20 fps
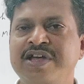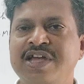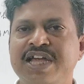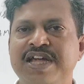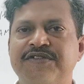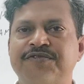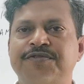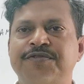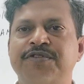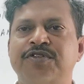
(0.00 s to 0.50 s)

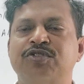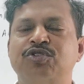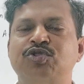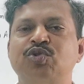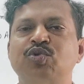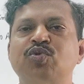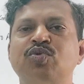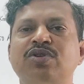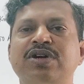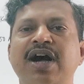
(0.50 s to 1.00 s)
If
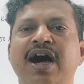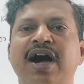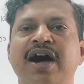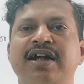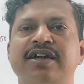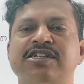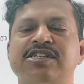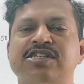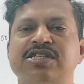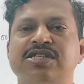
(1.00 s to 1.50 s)
two
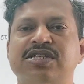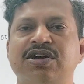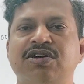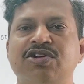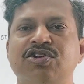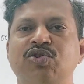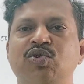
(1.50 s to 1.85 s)
cars or